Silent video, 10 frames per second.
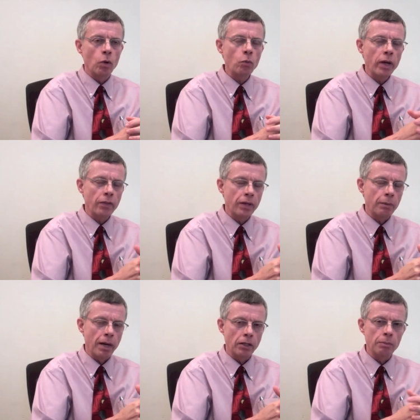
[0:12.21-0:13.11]
one way to think
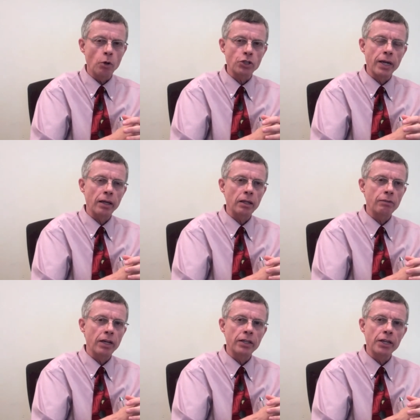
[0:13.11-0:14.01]
about the emotionality
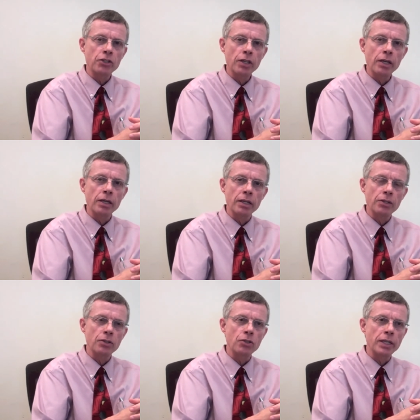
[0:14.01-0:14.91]
of A D H D
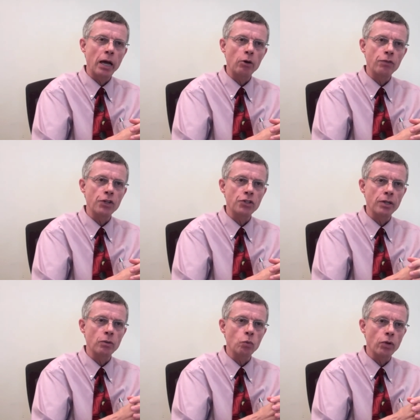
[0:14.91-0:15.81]
is to see how it fits
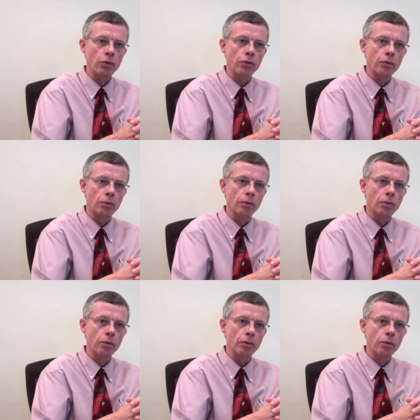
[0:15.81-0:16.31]
in with